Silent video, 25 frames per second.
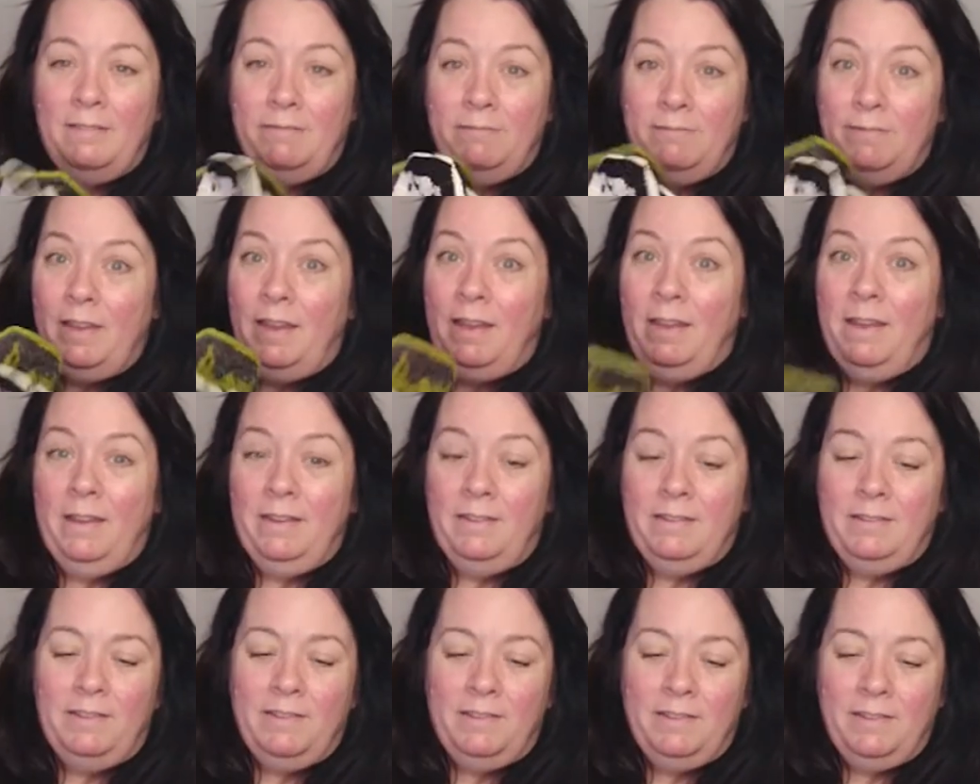and
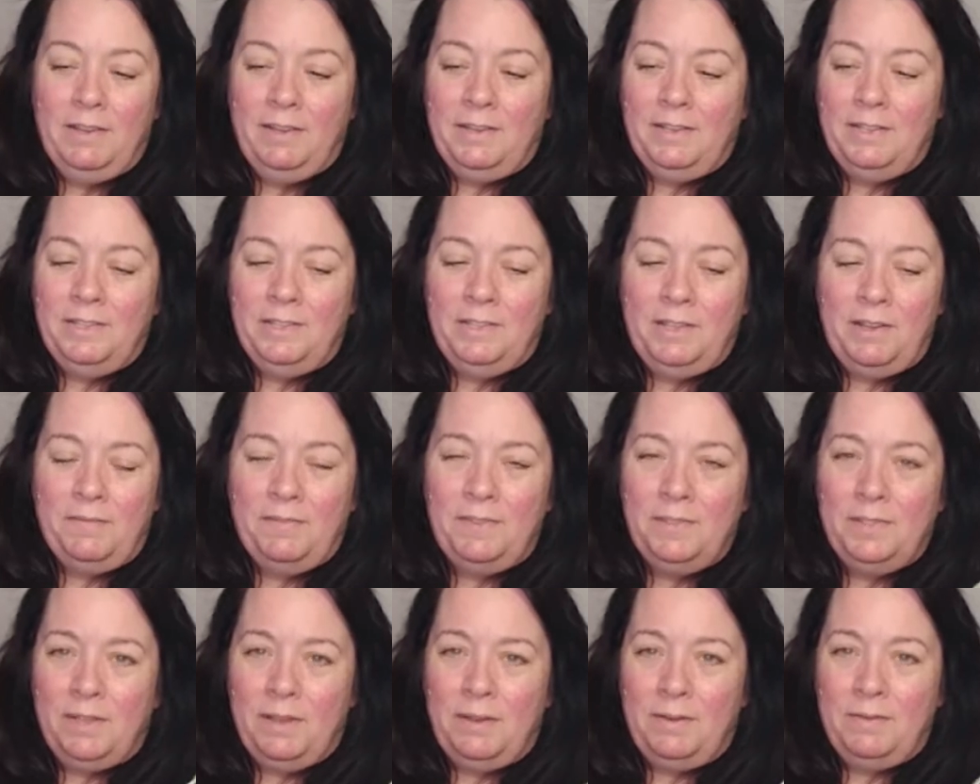all the other stuff.
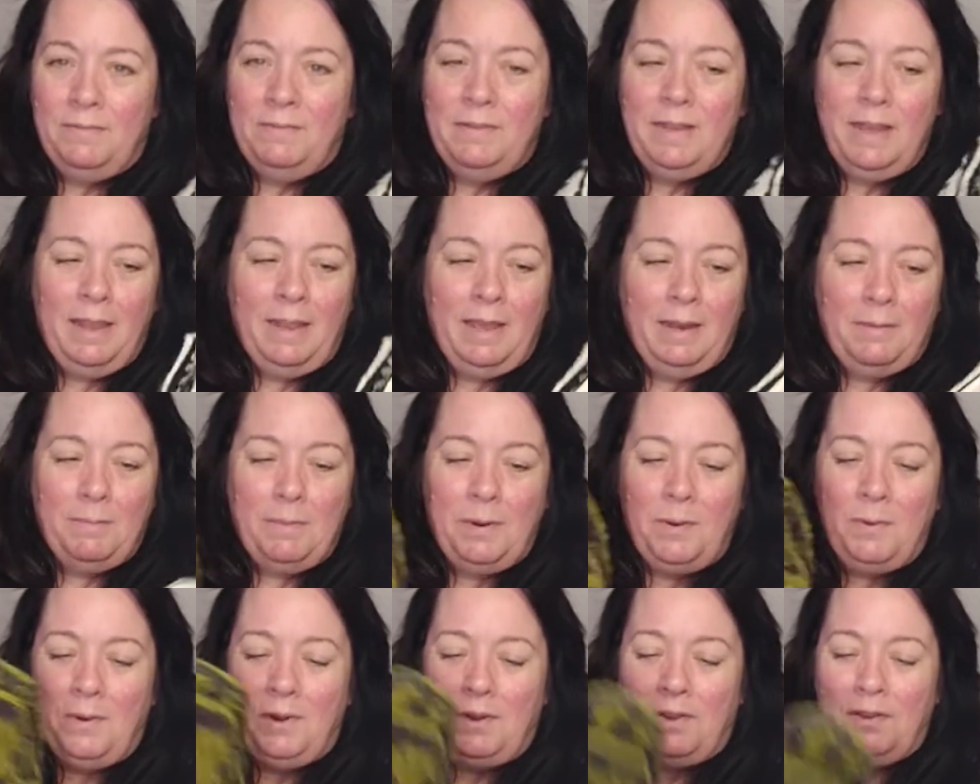So I got my
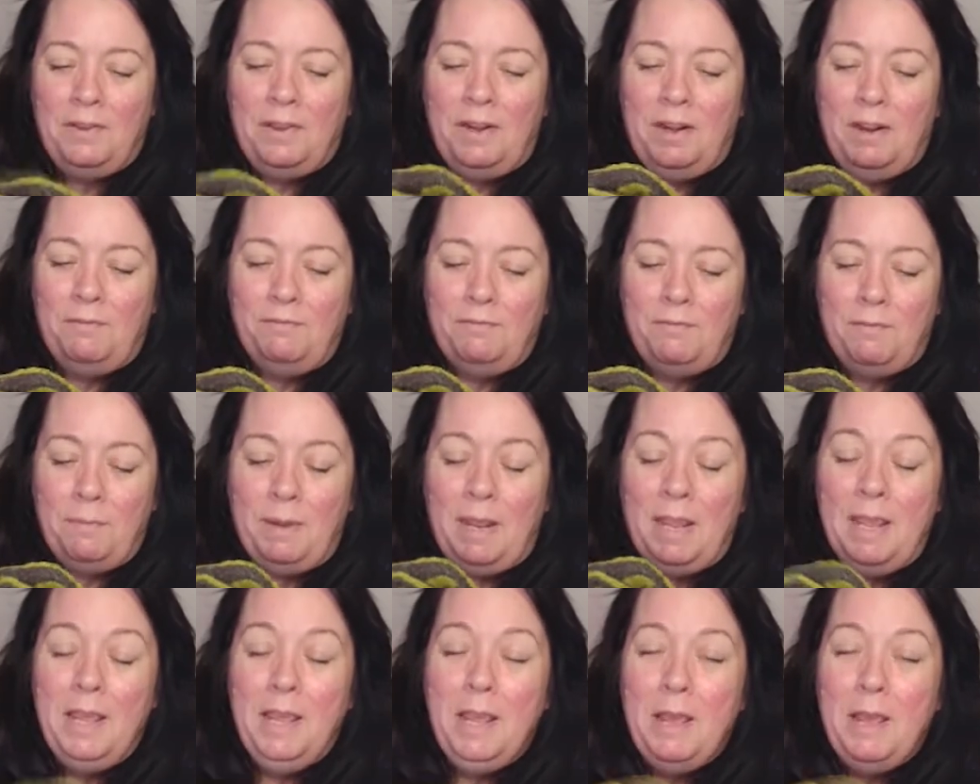work cut out for me.